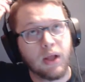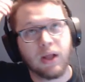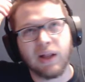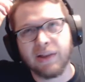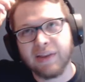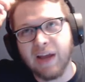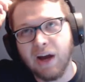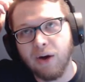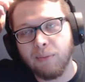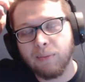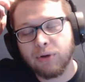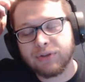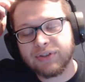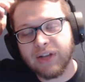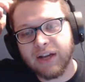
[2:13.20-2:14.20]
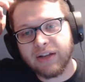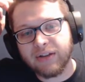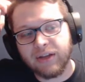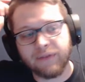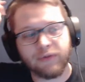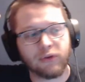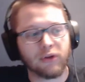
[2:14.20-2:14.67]
Now, most
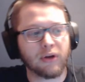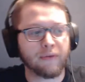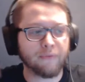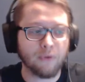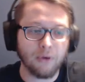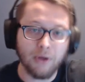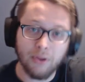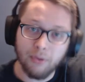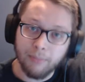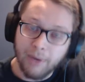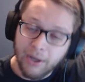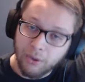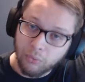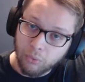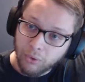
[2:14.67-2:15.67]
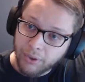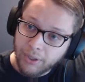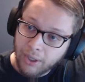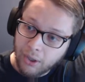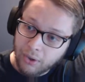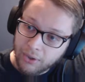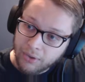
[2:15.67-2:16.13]
likely, if you're looking for another Battle
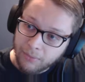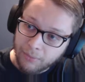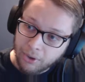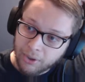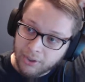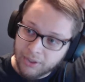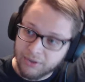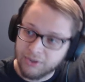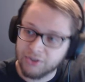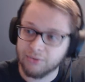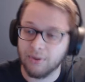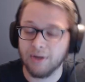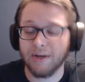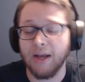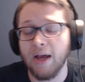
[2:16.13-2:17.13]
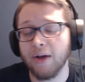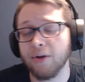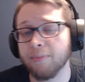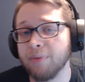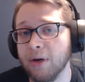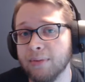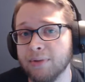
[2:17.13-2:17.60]
Royale in the market, at least right now, you're
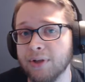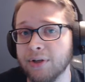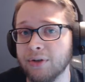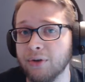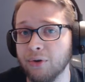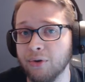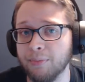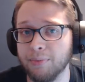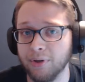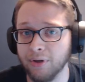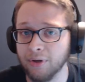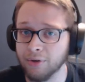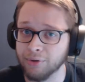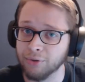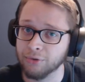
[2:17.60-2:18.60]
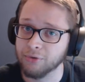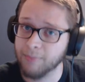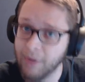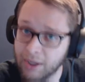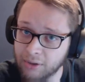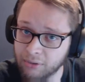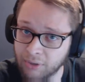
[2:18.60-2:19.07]
probably going to go to PlayerUnknown's
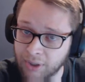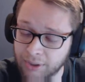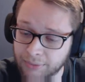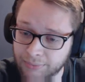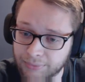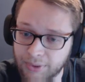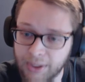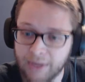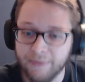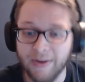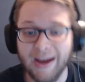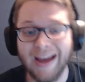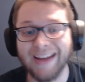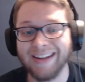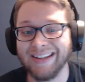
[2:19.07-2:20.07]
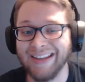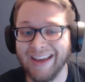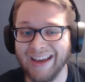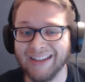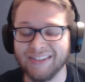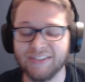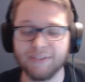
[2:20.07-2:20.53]
Battleground, if I had to
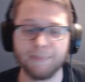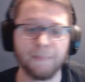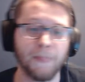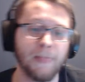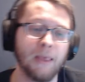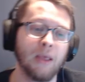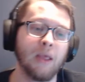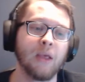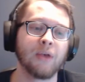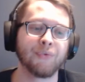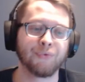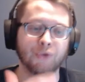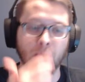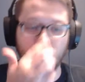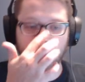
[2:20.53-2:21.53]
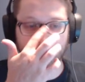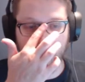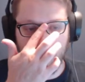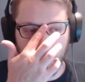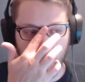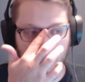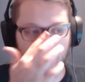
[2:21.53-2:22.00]
guess. So I
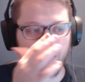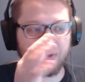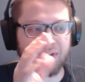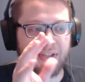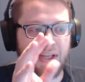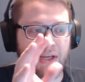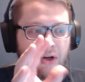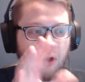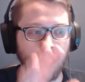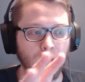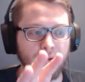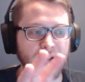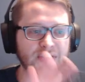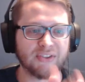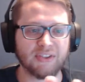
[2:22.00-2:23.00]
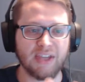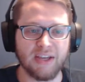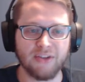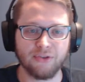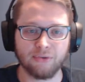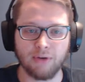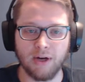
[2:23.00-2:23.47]
think why we're seeing all these
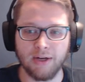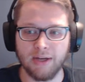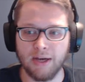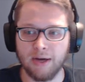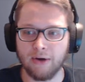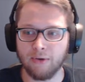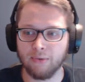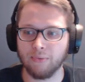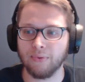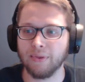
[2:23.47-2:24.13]
skins right now